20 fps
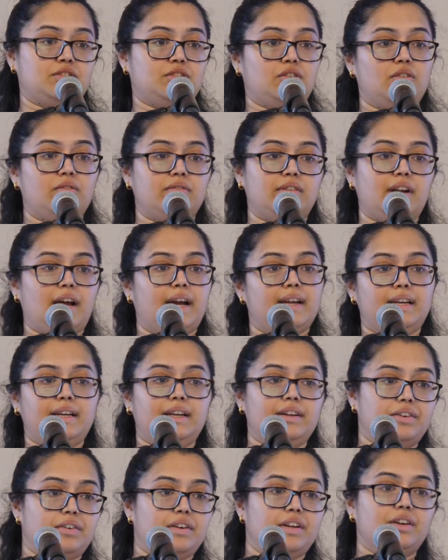so 90
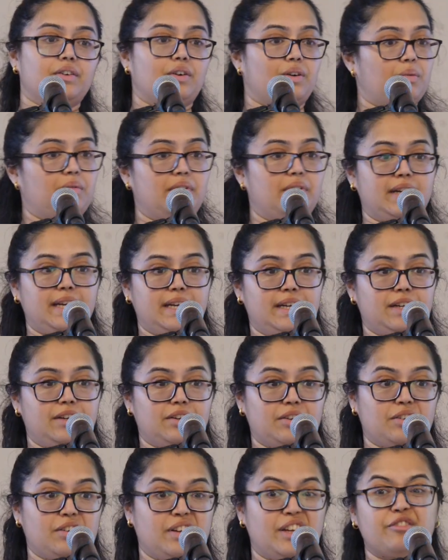degree or 180
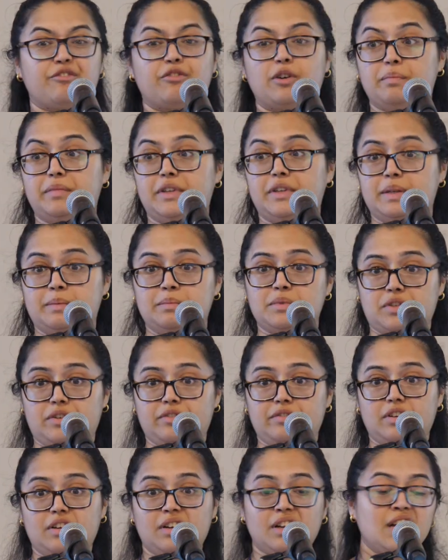degree from the
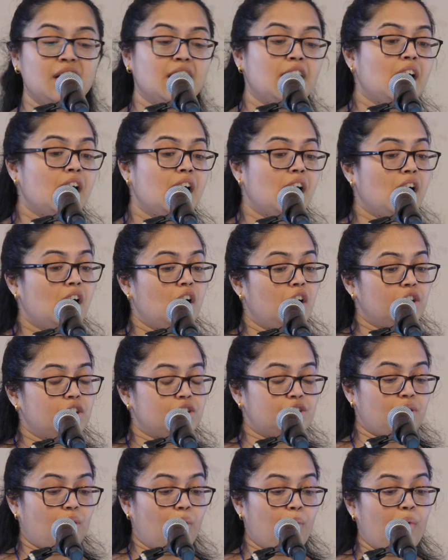observer.
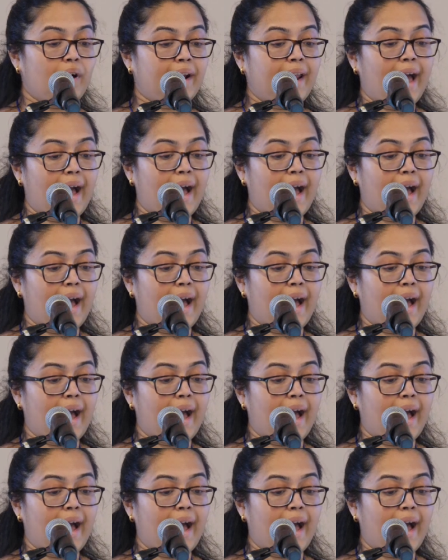So what